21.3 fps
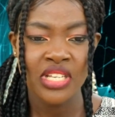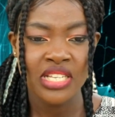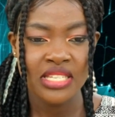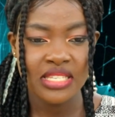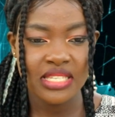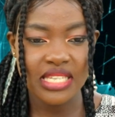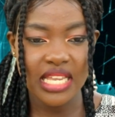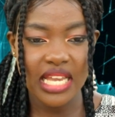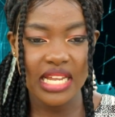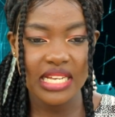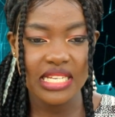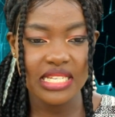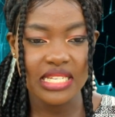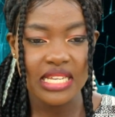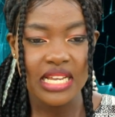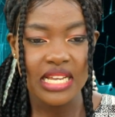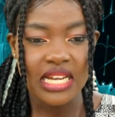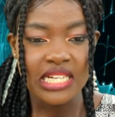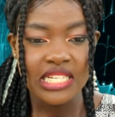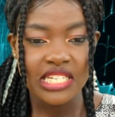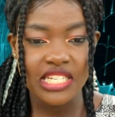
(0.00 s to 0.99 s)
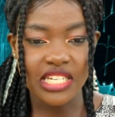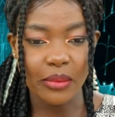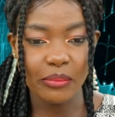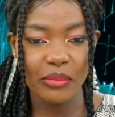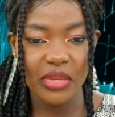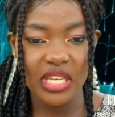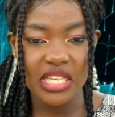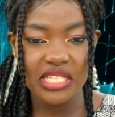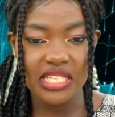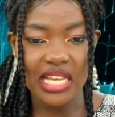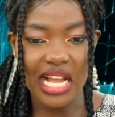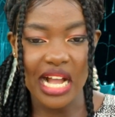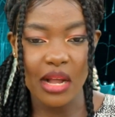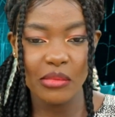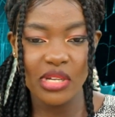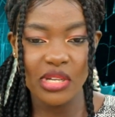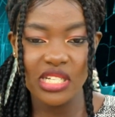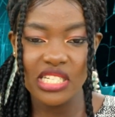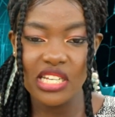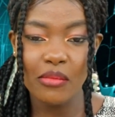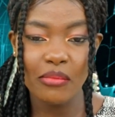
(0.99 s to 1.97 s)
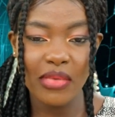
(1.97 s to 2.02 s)
said Shamish
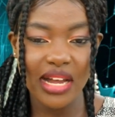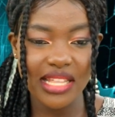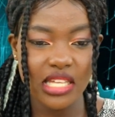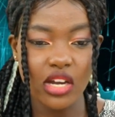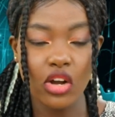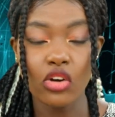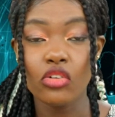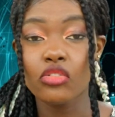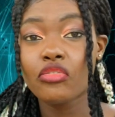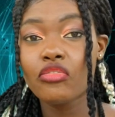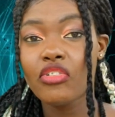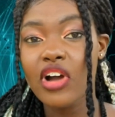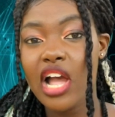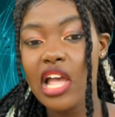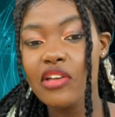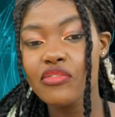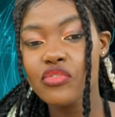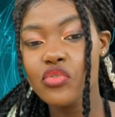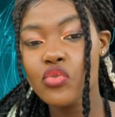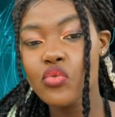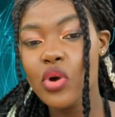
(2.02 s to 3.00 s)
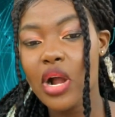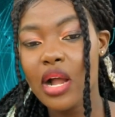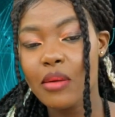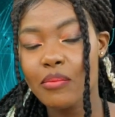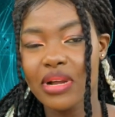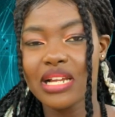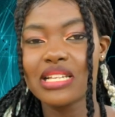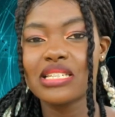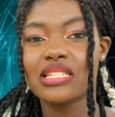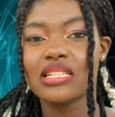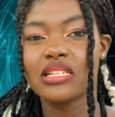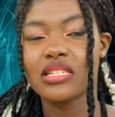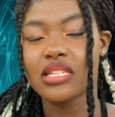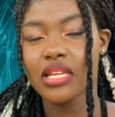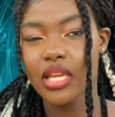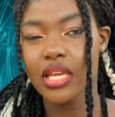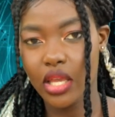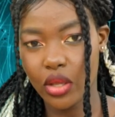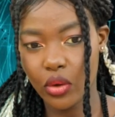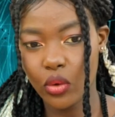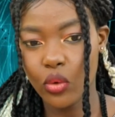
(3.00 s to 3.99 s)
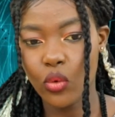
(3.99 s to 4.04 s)
Ahmed, a mother of 5 who abandoned
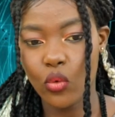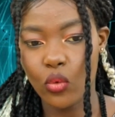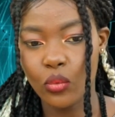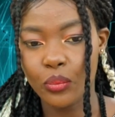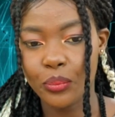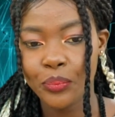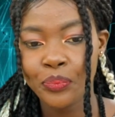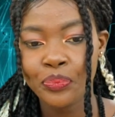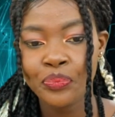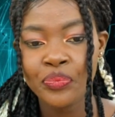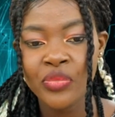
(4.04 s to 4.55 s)
her home.